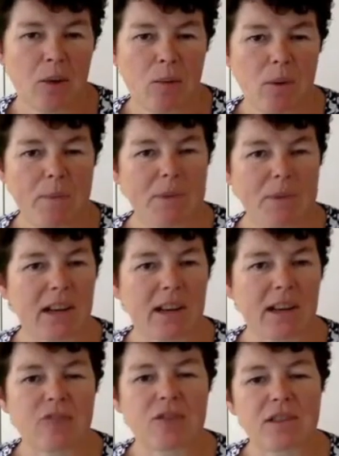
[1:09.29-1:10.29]
We're
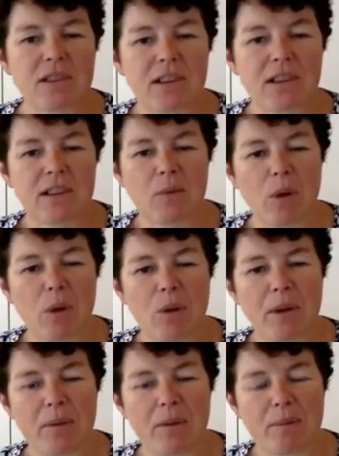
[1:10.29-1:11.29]
particularly interested in what
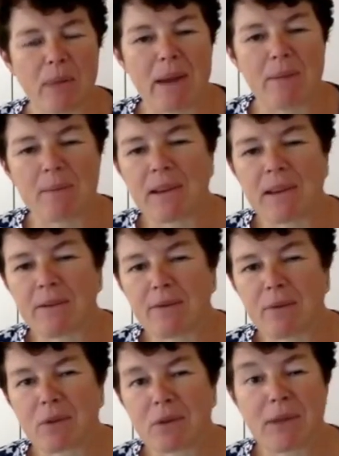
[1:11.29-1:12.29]
that might mean
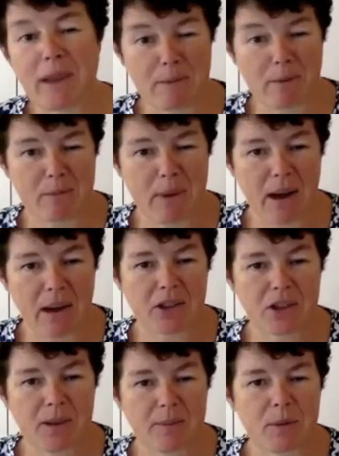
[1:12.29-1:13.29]
for development
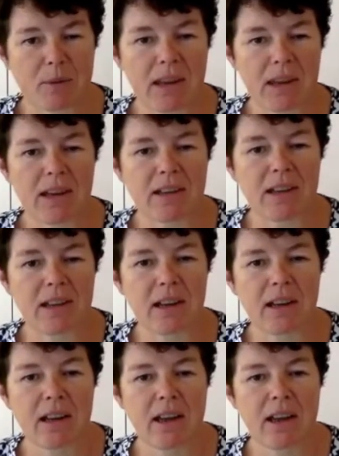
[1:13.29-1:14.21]
partnerships within India